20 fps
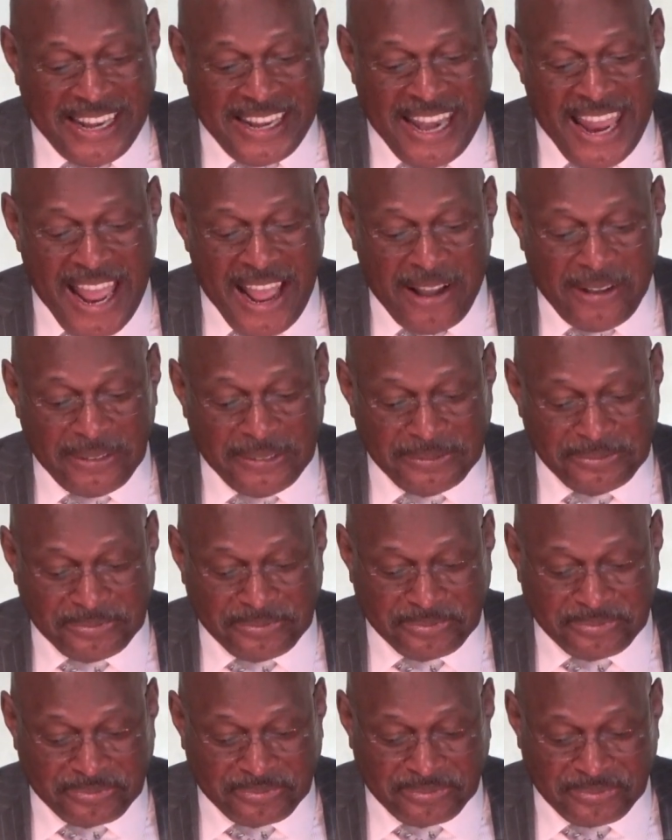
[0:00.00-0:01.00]

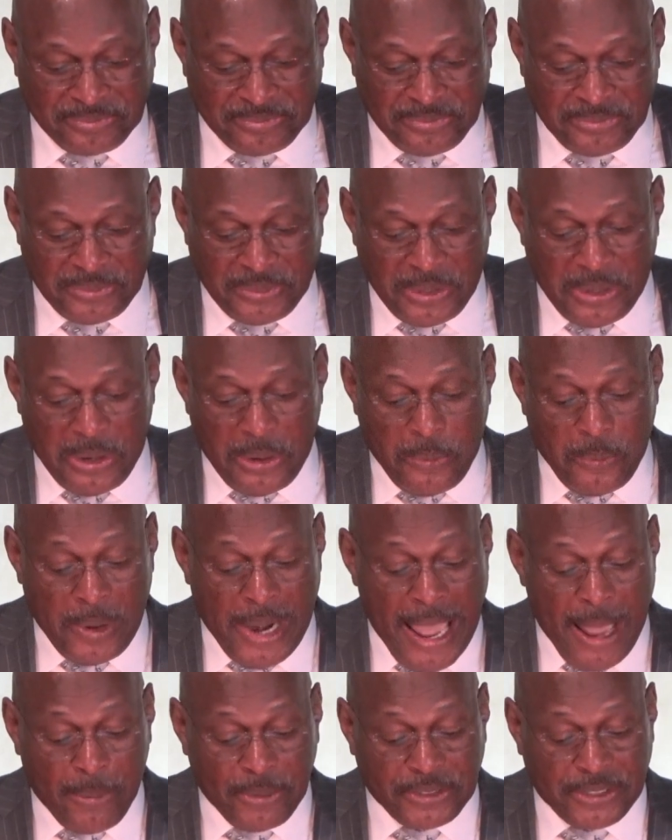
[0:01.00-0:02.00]
Now,
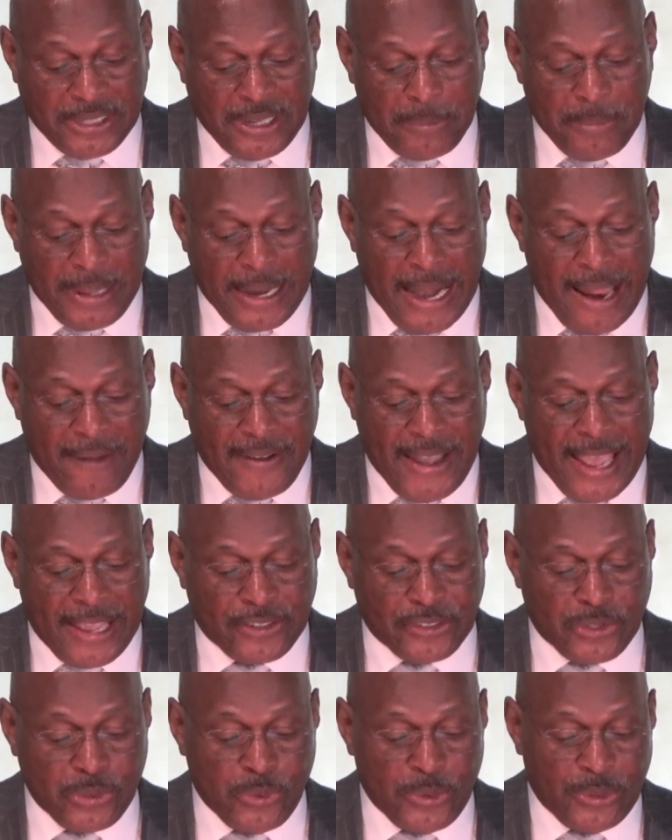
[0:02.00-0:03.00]
when I was coming out of
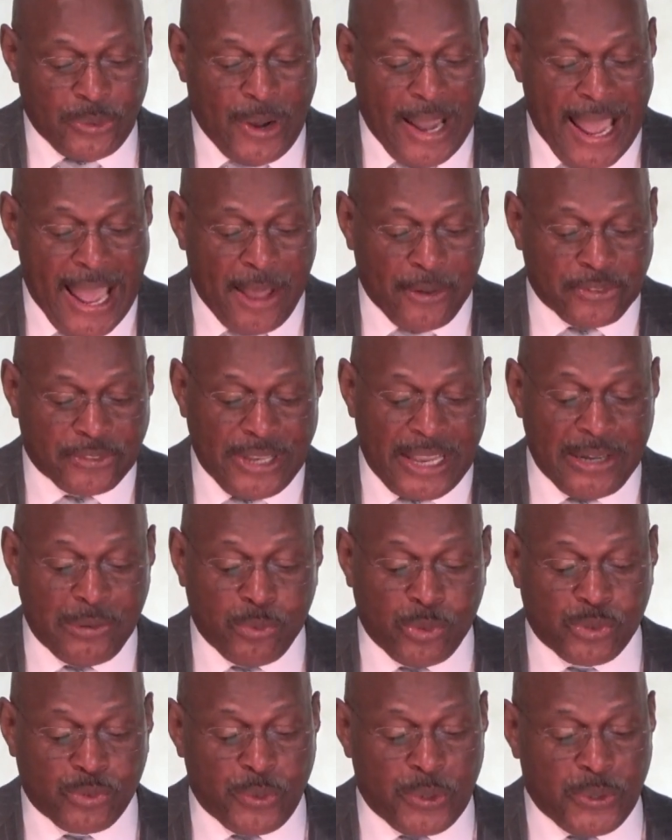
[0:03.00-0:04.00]
high school and Ohio State
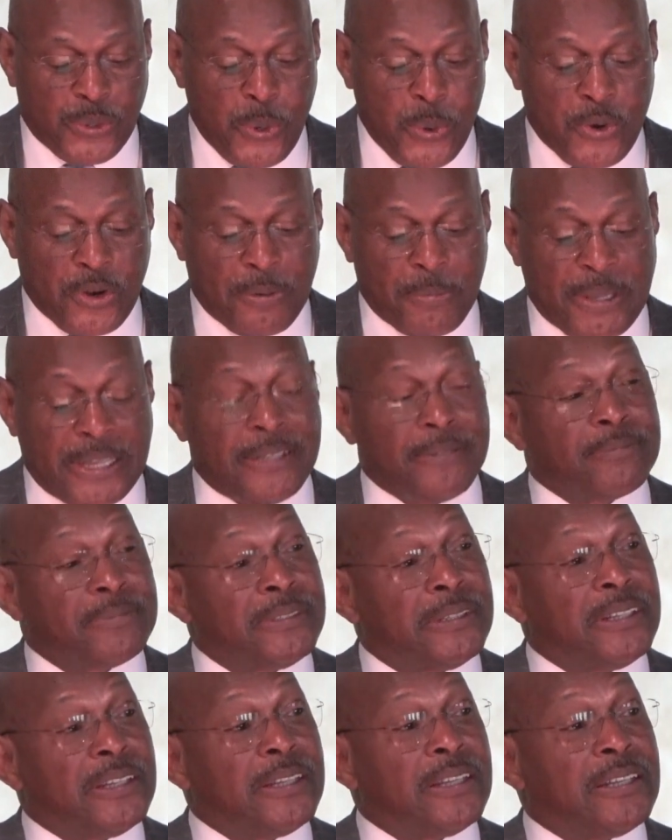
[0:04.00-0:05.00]
was recruiting me,